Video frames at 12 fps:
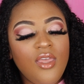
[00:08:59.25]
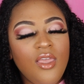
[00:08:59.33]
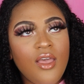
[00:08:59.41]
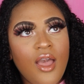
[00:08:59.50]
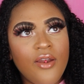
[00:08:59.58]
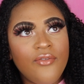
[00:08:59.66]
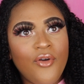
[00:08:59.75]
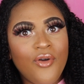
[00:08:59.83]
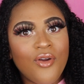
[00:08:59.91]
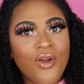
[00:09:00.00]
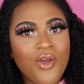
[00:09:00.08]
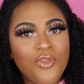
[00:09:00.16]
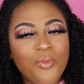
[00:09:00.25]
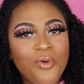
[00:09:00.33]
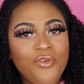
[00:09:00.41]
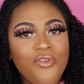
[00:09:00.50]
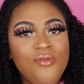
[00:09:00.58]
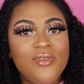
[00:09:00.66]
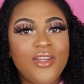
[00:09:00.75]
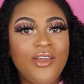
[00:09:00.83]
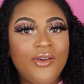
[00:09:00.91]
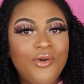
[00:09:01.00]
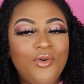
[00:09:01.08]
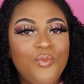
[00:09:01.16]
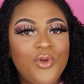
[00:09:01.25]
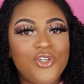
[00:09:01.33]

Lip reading: think out of all her other perfumes that I own,